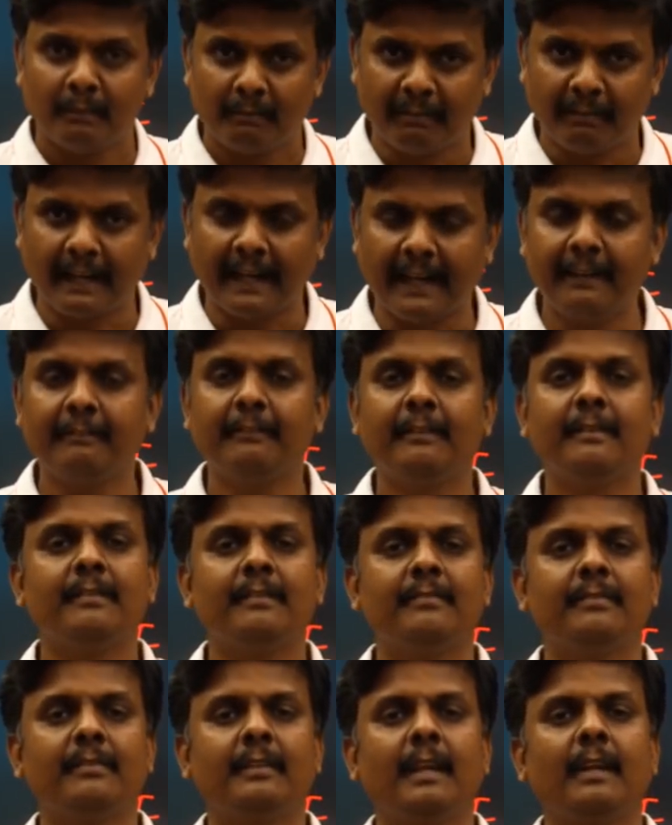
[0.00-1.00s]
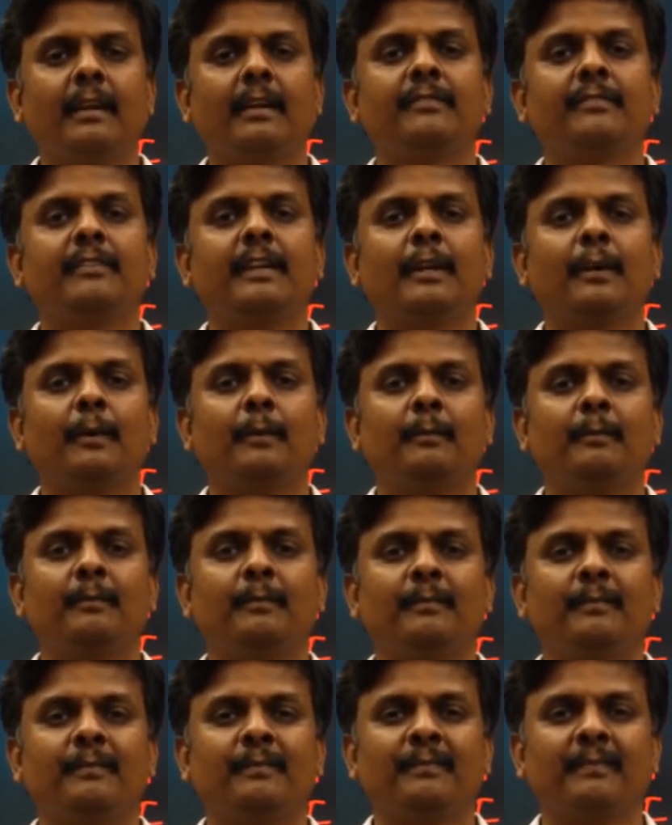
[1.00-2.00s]
5 see 0
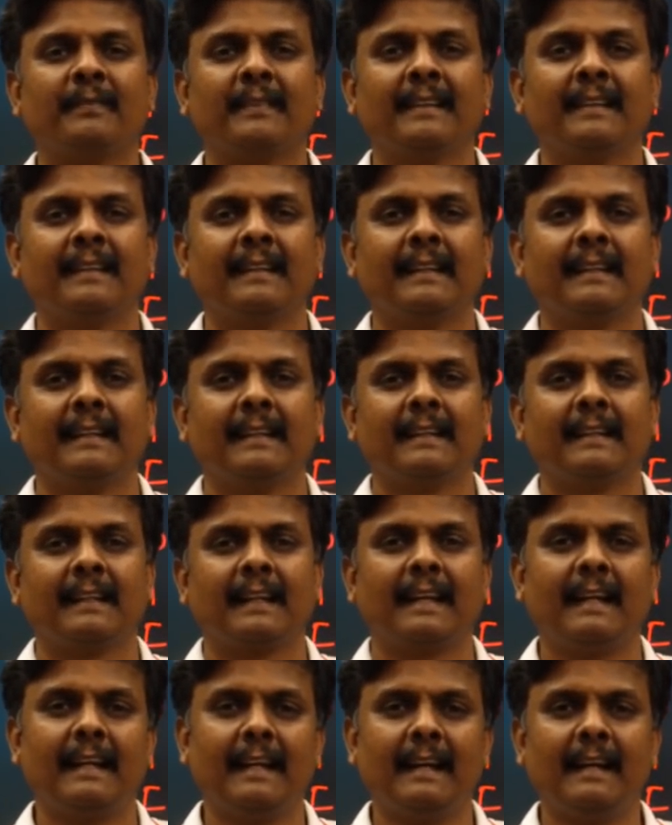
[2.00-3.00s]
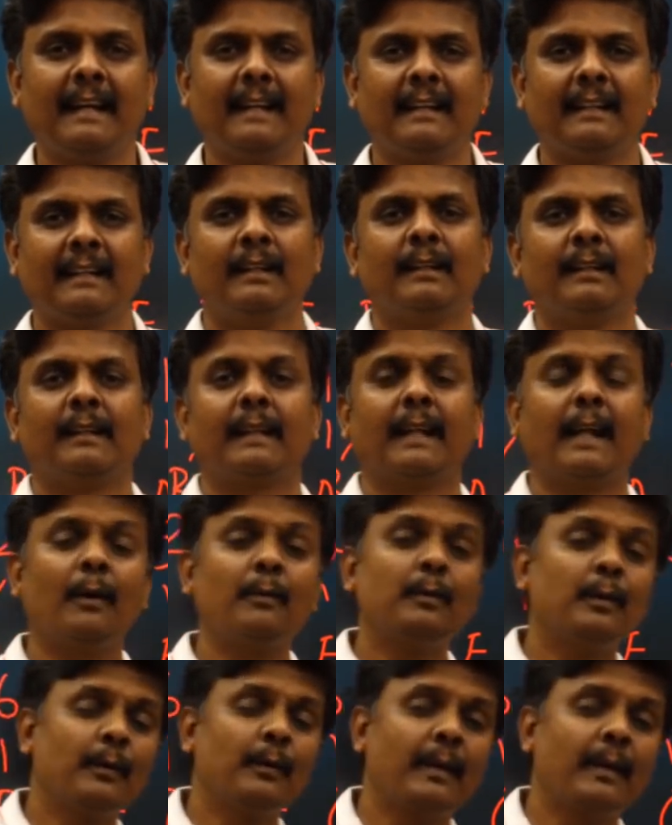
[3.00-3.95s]
clear now you